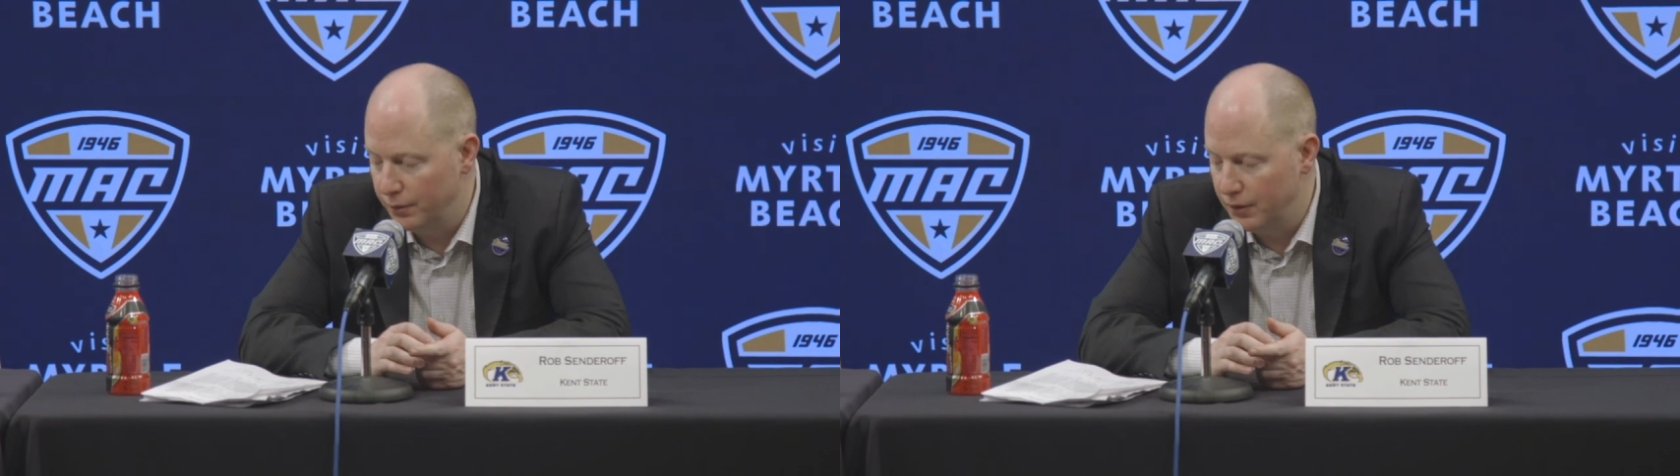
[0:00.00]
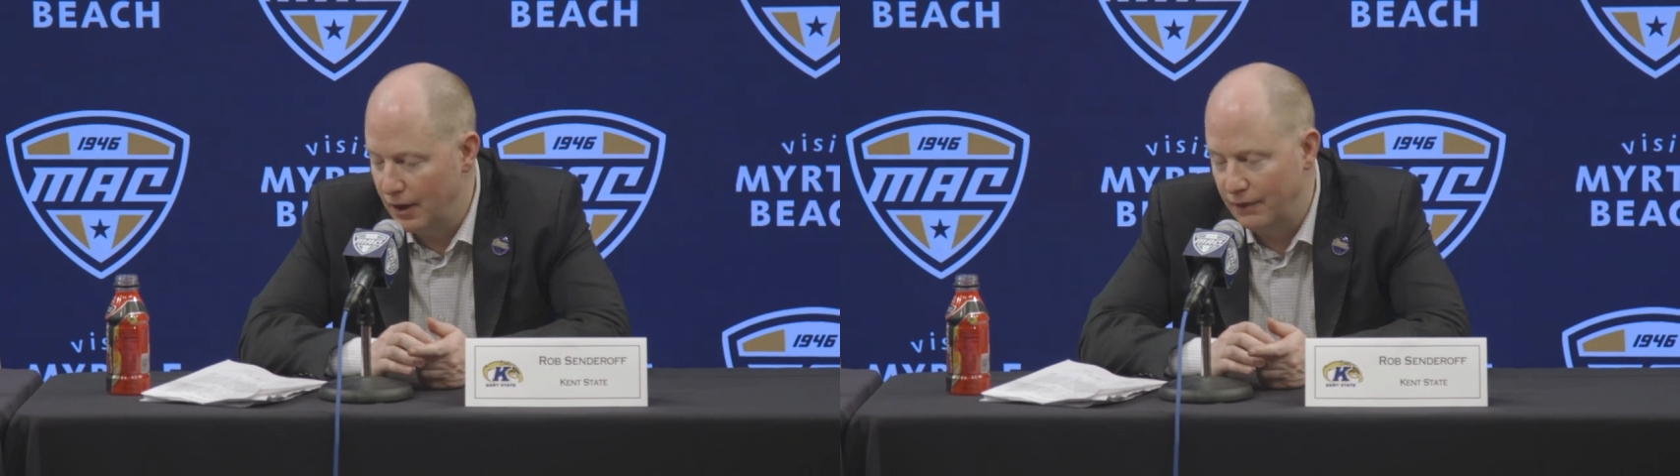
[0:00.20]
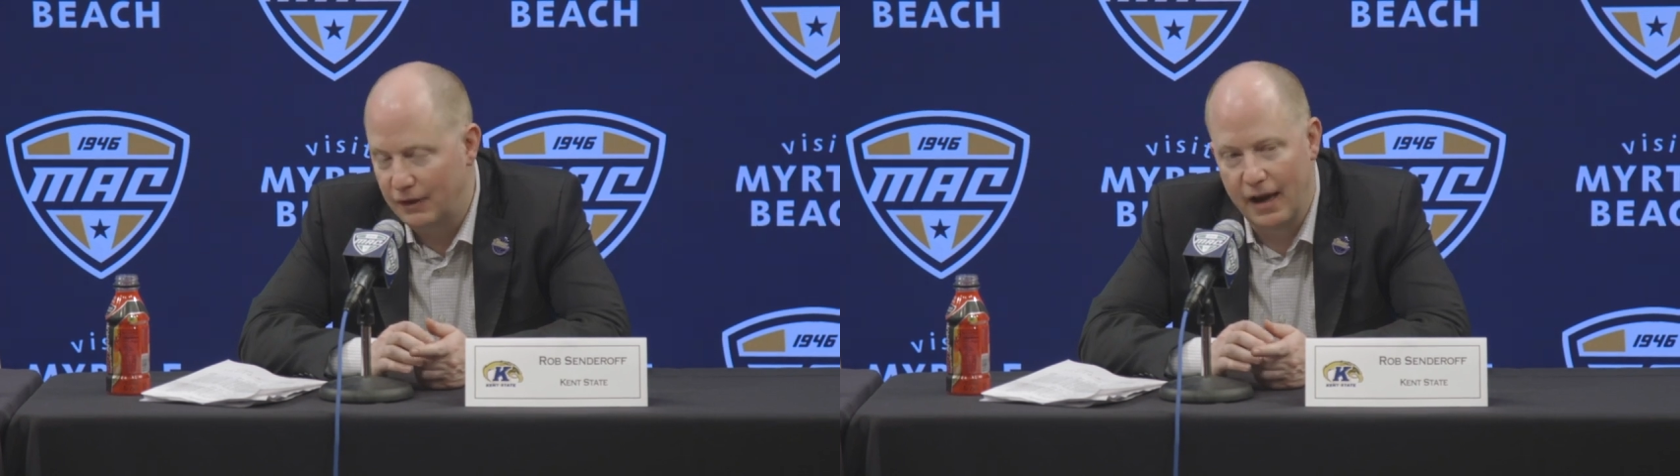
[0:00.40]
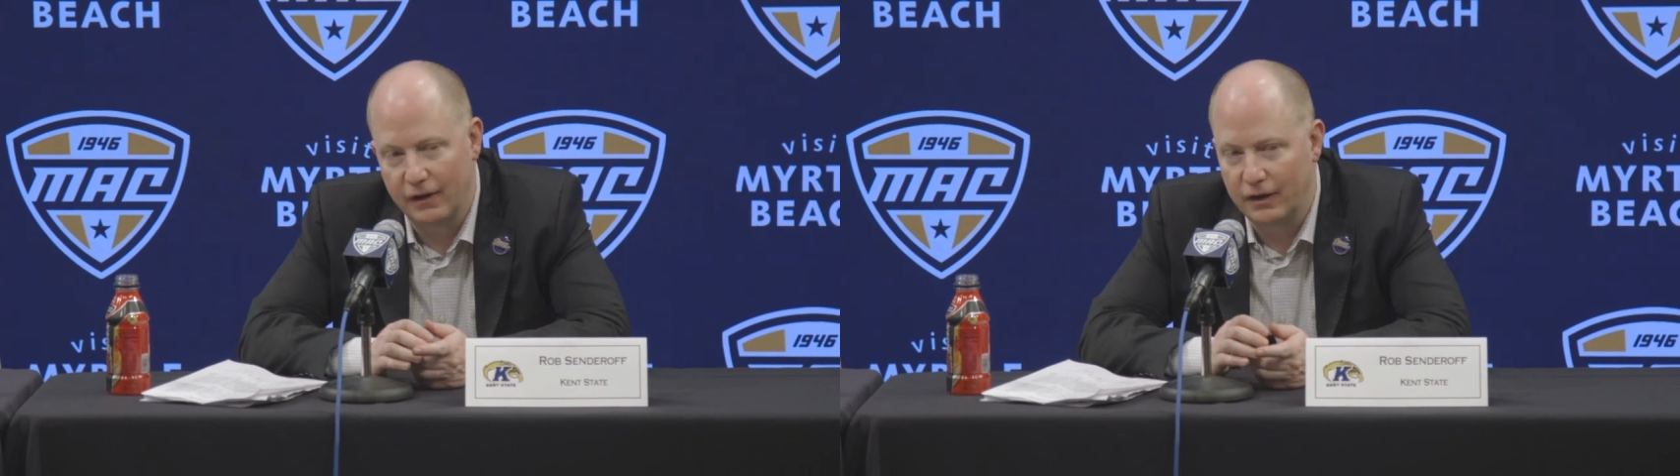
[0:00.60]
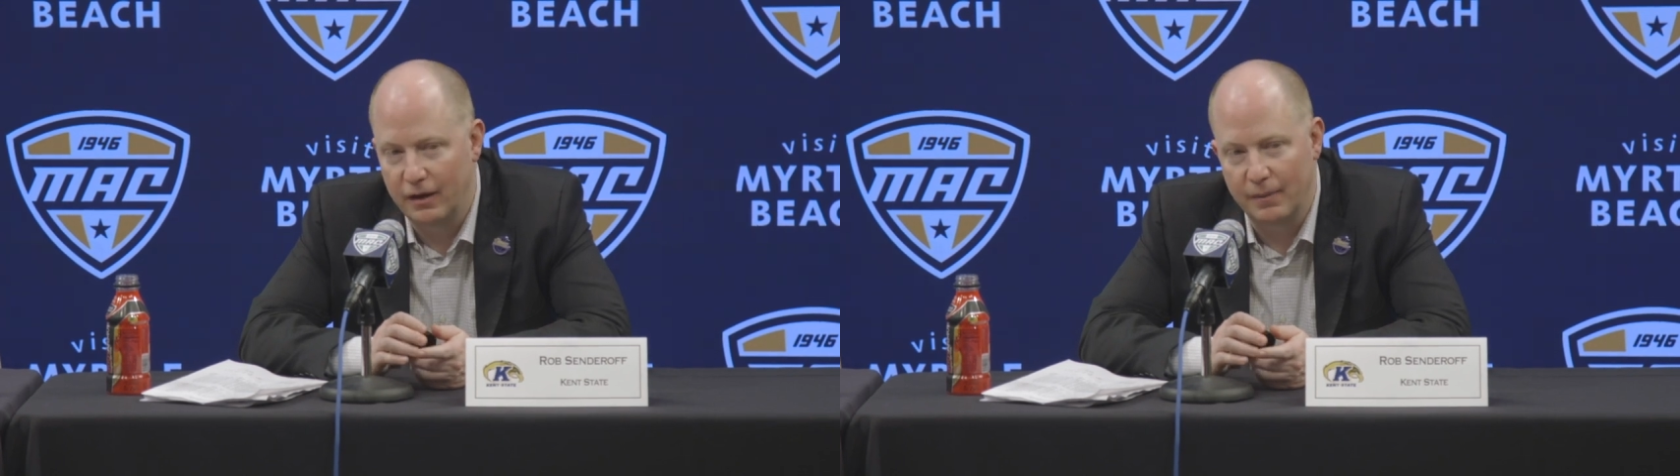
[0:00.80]
You'd have to
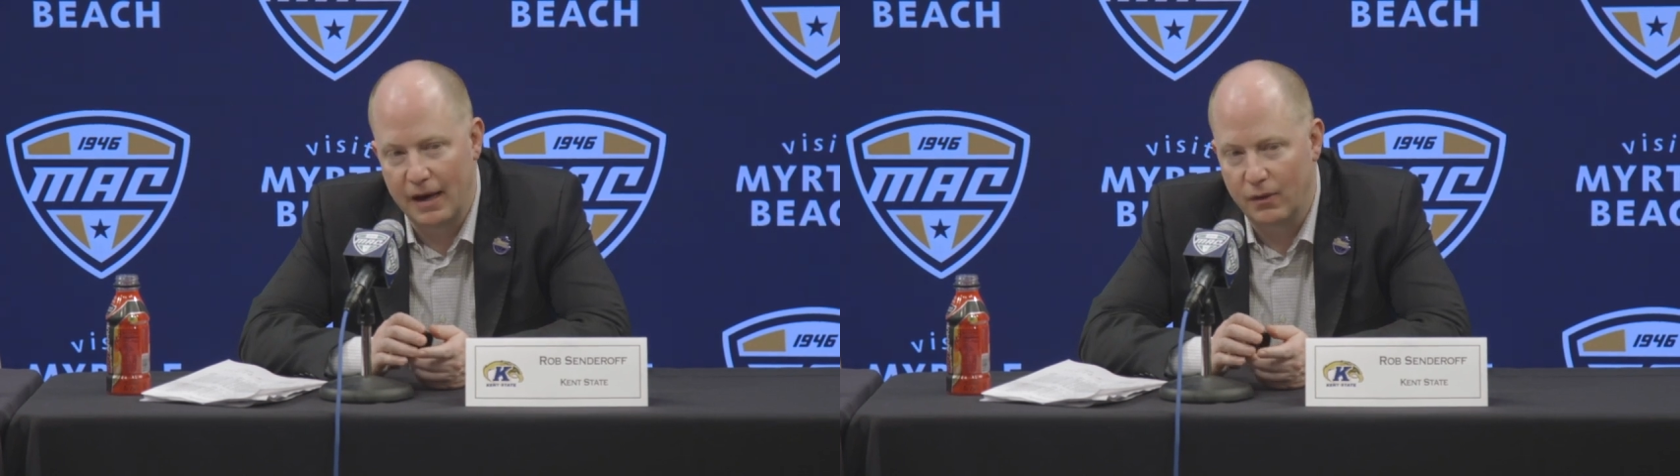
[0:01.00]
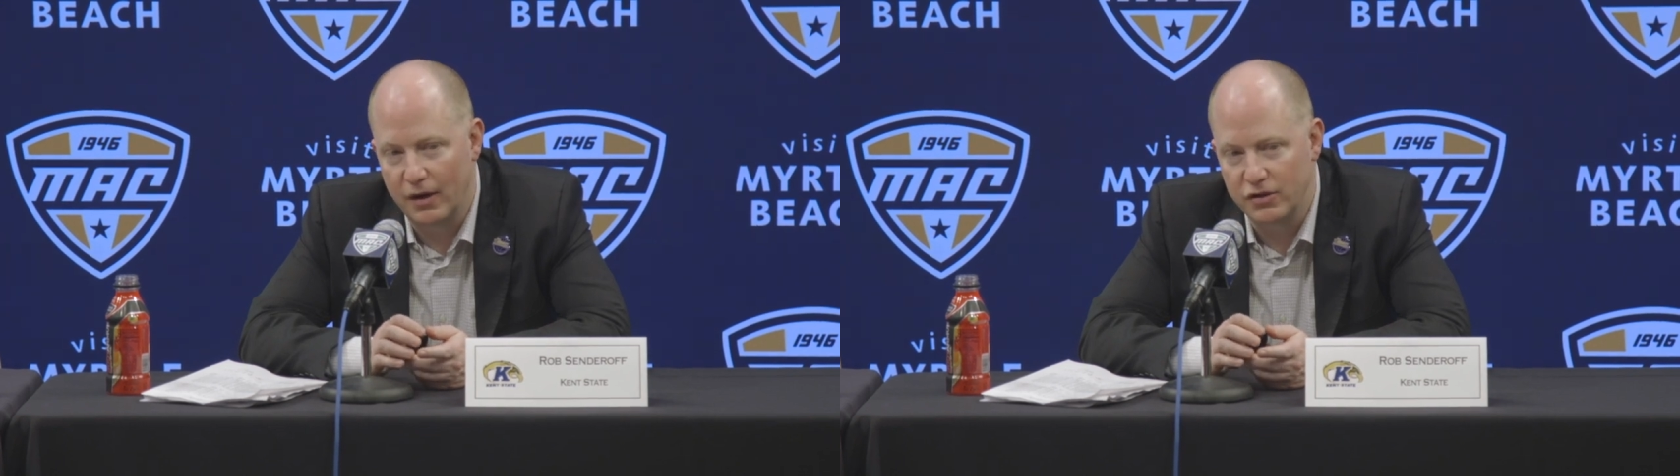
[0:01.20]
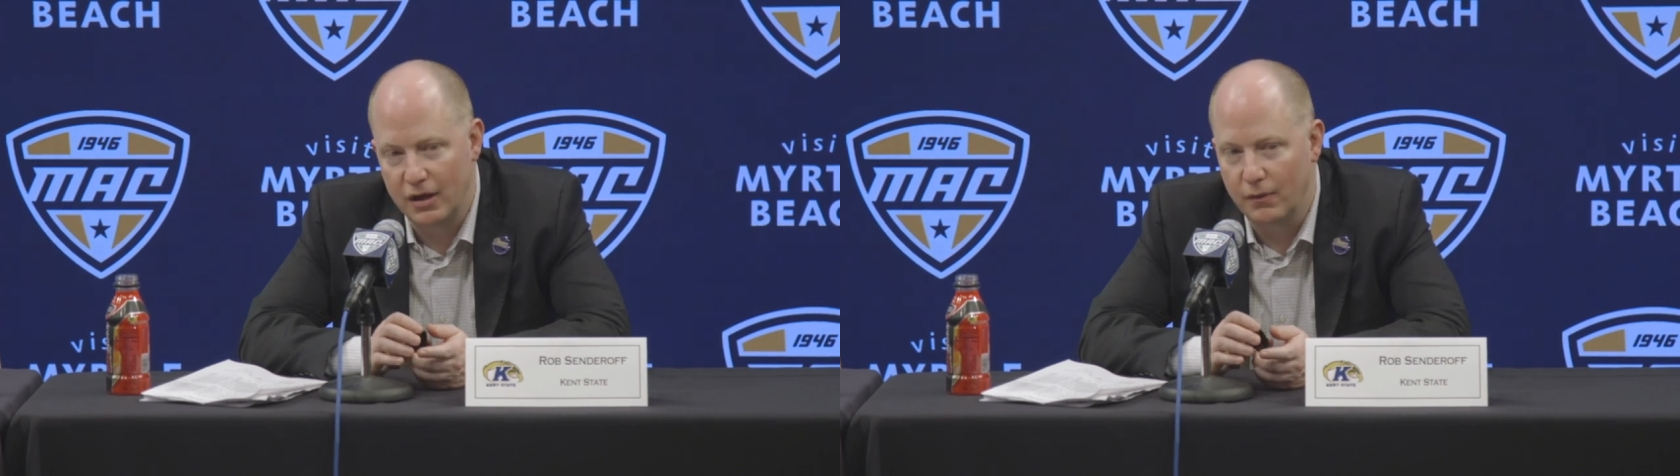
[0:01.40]
ask him that question.